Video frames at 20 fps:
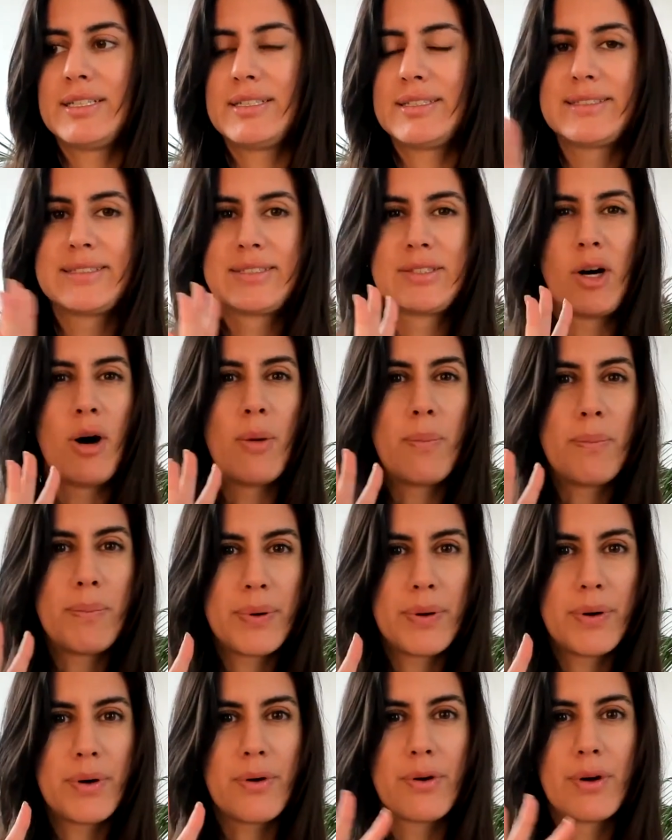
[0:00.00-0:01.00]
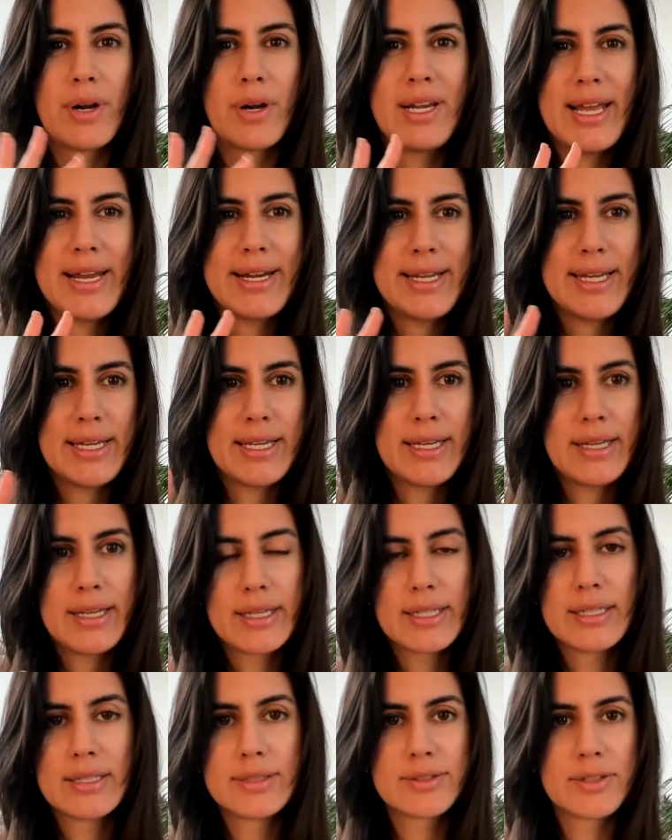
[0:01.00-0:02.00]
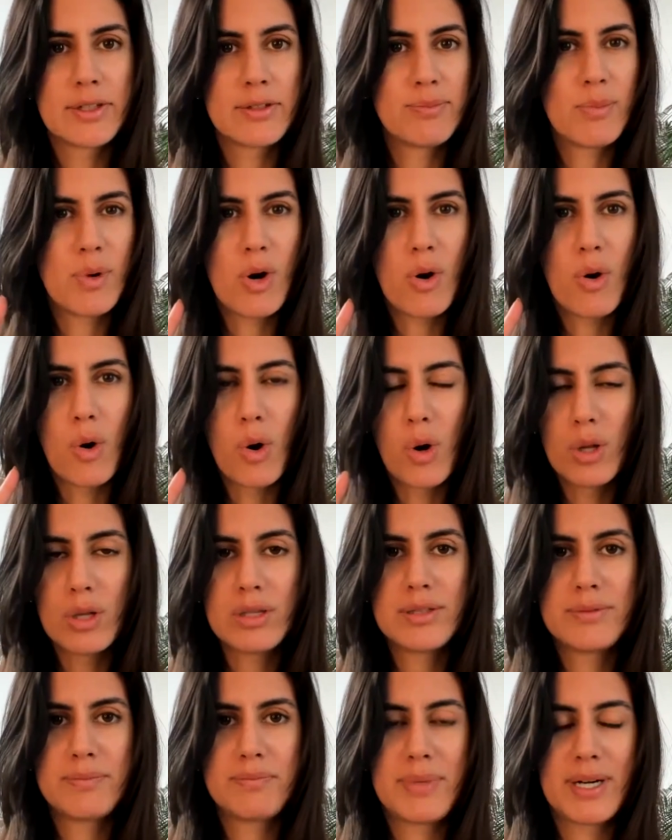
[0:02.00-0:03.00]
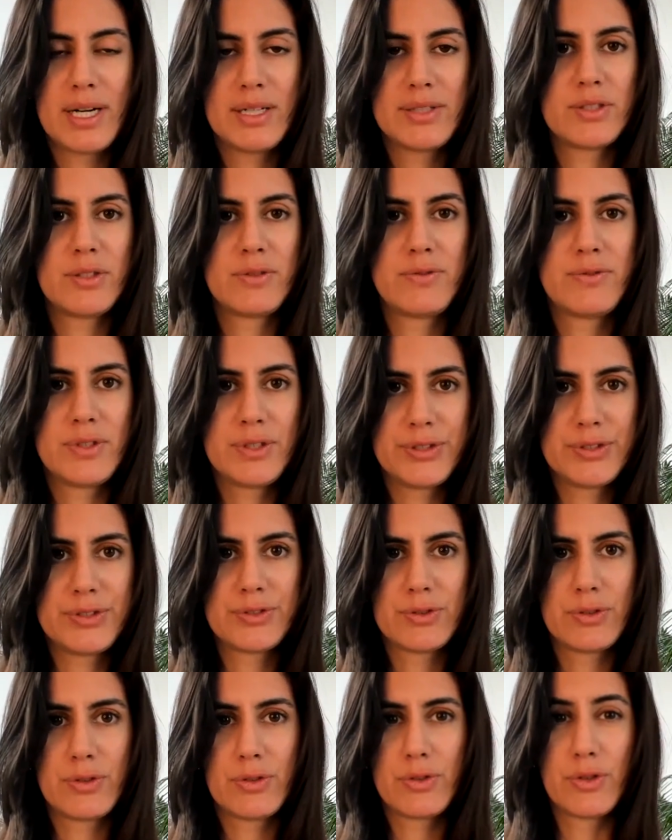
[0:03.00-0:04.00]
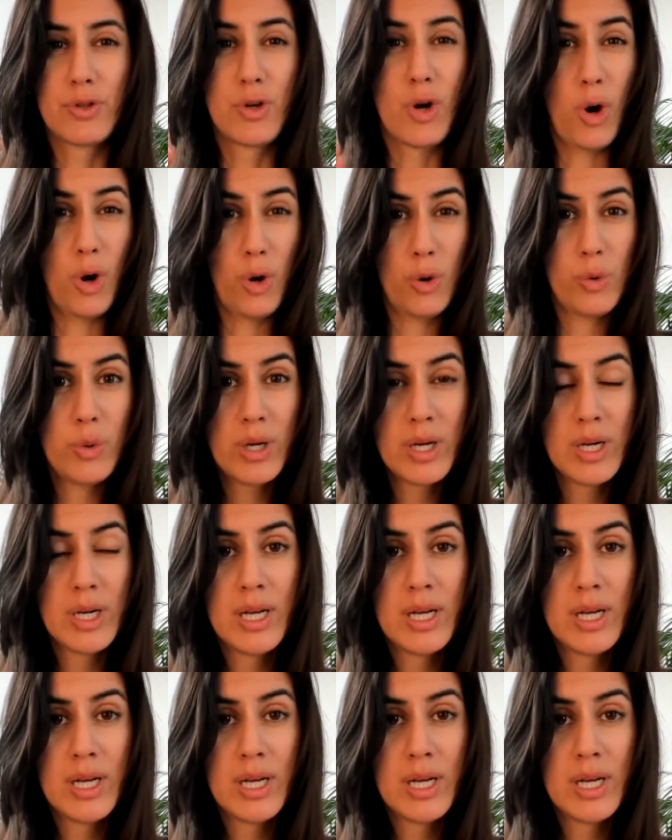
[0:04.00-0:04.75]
stop or letting some old parts of us go